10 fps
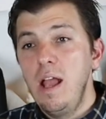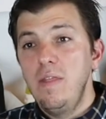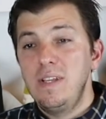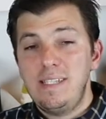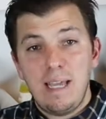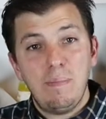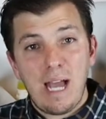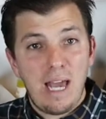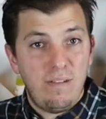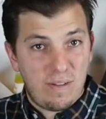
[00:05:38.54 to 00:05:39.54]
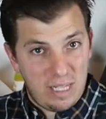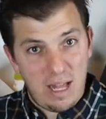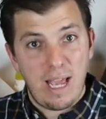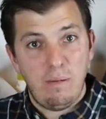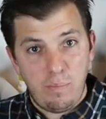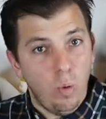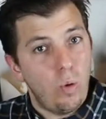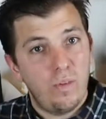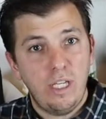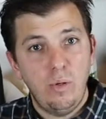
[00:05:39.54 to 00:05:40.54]
the same kind of client
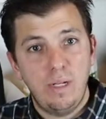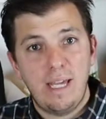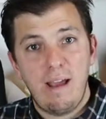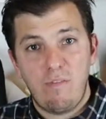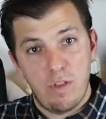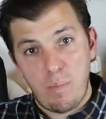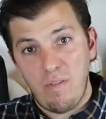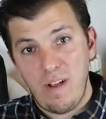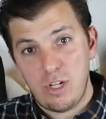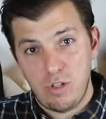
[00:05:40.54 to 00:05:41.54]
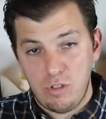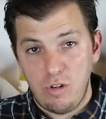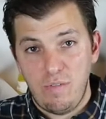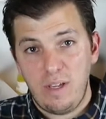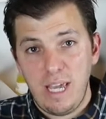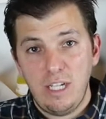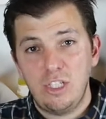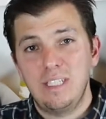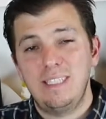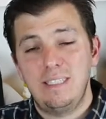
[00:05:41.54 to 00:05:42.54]
pool that you would get for the professional
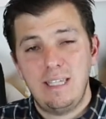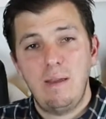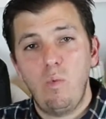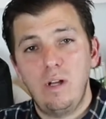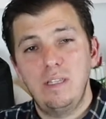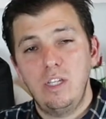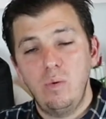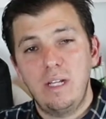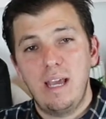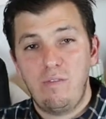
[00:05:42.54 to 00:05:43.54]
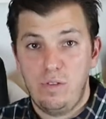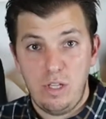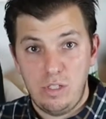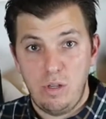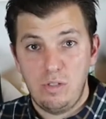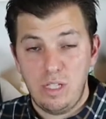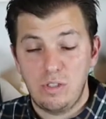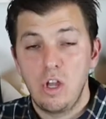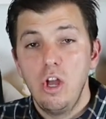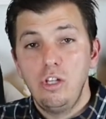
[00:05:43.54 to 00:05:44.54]
certification is the same one that you would get for the
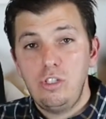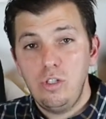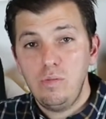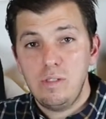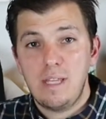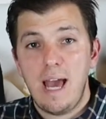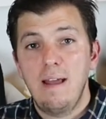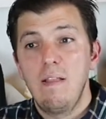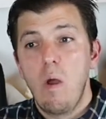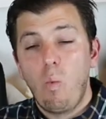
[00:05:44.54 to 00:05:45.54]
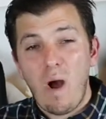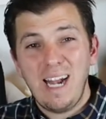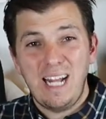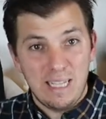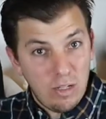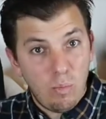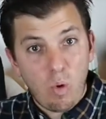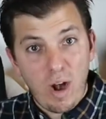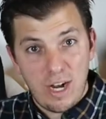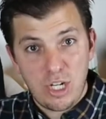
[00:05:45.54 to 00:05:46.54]
associates. Students that want a little
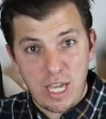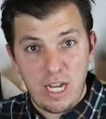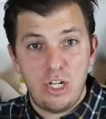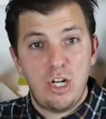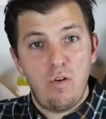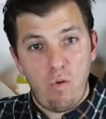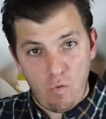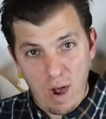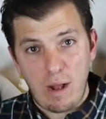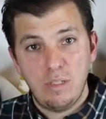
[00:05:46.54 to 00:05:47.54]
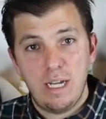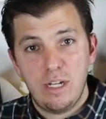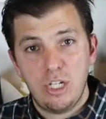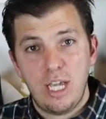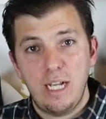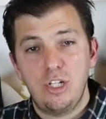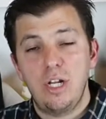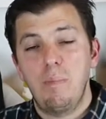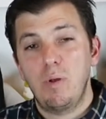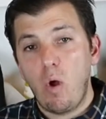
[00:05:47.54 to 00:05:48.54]
more education, or rounded
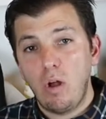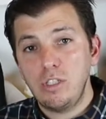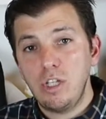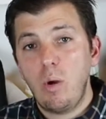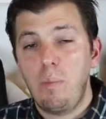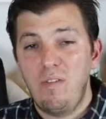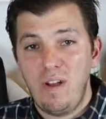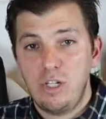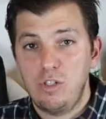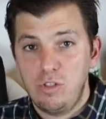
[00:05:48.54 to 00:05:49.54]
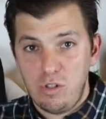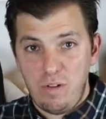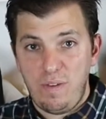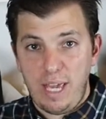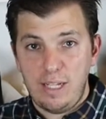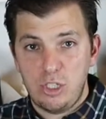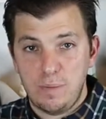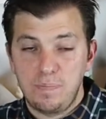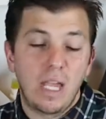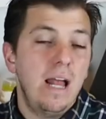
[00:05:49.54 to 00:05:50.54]
education, but also a professional
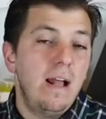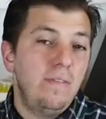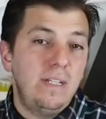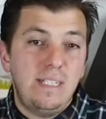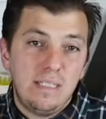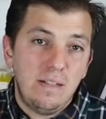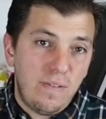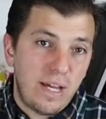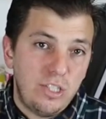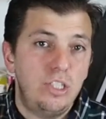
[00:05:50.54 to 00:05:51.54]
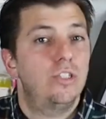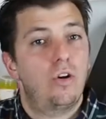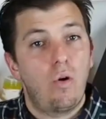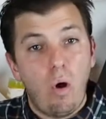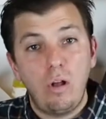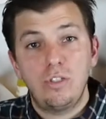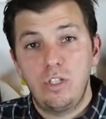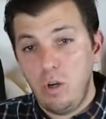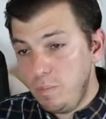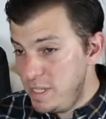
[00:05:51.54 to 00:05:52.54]
certification. The disadvantages are
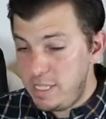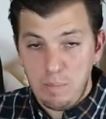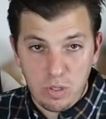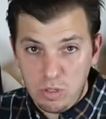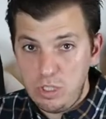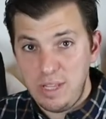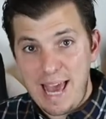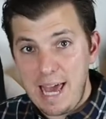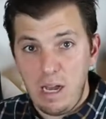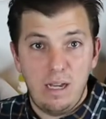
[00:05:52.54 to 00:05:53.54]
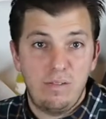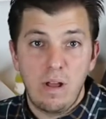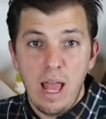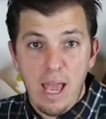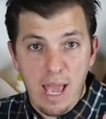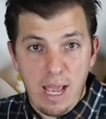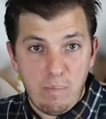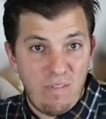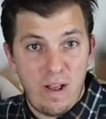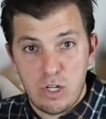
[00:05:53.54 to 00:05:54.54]
also similar to that of a
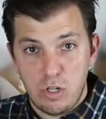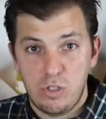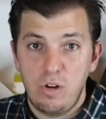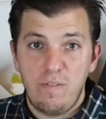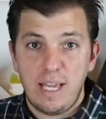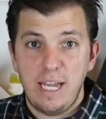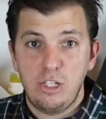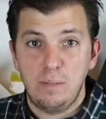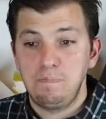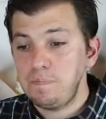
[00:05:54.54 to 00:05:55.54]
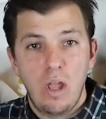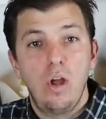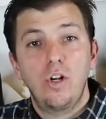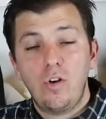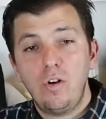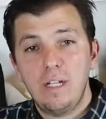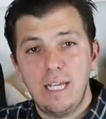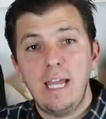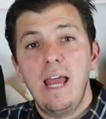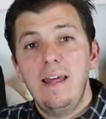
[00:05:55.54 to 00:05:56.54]
professional certification.
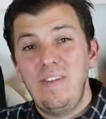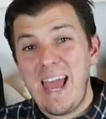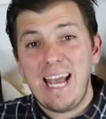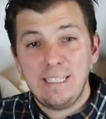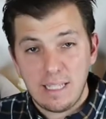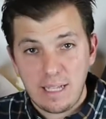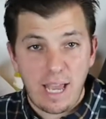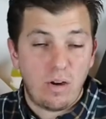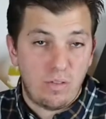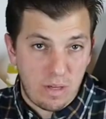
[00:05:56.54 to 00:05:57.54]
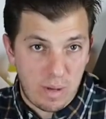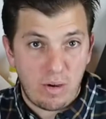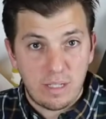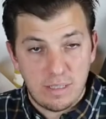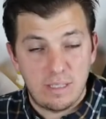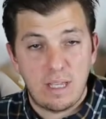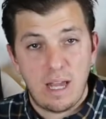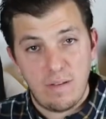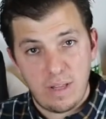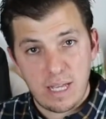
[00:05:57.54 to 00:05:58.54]
Currently, the ASLA, or the American
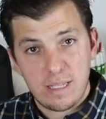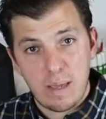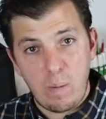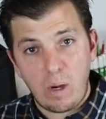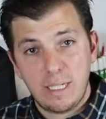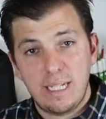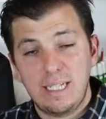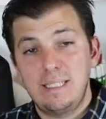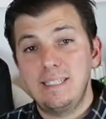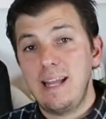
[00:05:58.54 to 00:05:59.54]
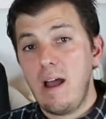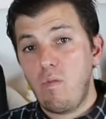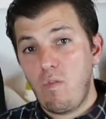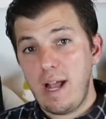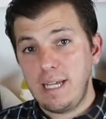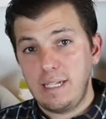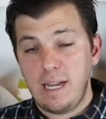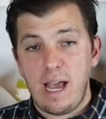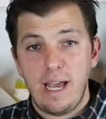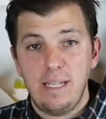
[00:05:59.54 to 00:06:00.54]
Society of Landscape Architects, does not
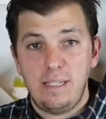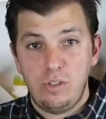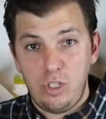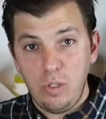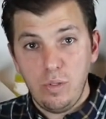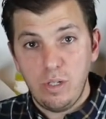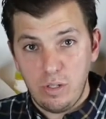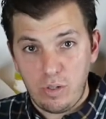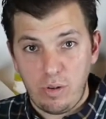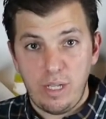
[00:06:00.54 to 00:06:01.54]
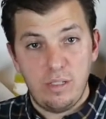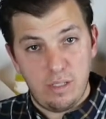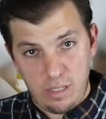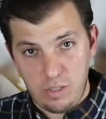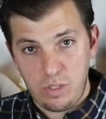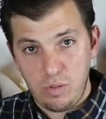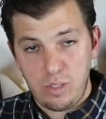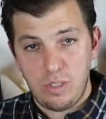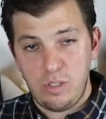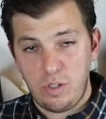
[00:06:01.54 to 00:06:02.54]
recognize 2-year degrees, an
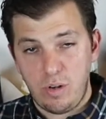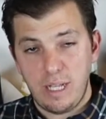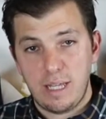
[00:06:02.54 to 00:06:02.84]
associate's degree in